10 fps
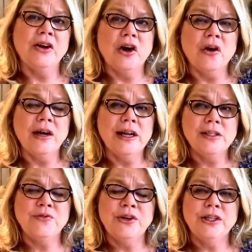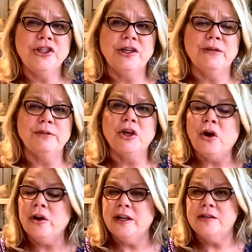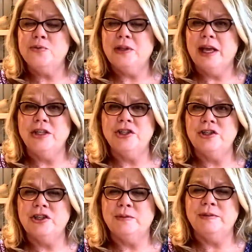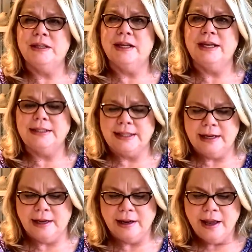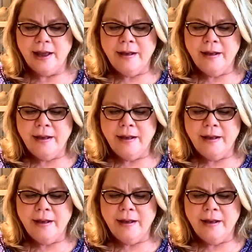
guard his friendships, guard his relationships that he's in,